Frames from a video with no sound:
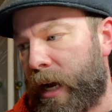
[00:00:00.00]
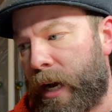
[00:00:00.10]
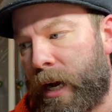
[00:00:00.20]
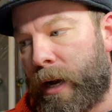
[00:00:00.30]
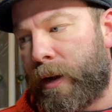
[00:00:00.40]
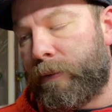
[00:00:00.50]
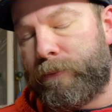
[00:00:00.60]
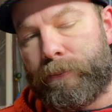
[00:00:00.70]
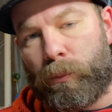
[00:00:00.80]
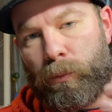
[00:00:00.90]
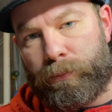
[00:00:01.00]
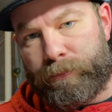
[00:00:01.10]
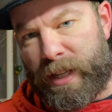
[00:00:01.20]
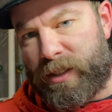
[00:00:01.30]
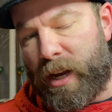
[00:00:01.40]

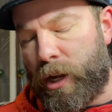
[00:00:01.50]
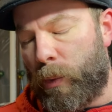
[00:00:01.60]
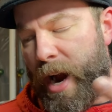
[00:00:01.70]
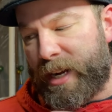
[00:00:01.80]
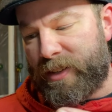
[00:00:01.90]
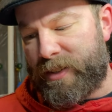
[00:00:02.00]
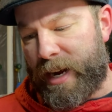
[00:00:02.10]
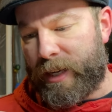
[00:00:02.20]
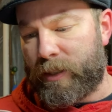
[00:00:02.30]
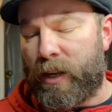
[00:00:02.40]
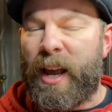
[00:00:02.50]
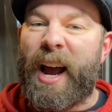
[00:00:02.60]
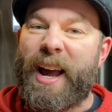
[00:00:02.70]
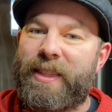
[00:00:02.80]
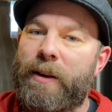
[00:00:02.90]
I'll tell you why in a second.
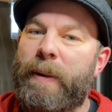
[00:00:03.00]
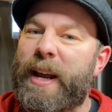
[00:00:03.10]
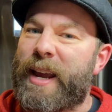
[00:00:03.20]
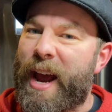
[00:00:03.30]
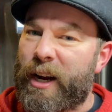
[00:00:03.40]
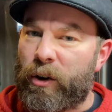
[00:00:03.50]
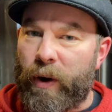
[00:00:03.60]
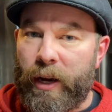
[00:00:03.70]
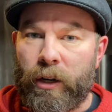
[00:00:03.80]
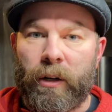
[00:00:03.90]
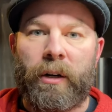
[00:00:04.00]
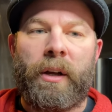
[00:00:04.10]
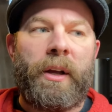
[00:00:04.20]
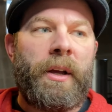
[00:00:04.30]
I think my kegerator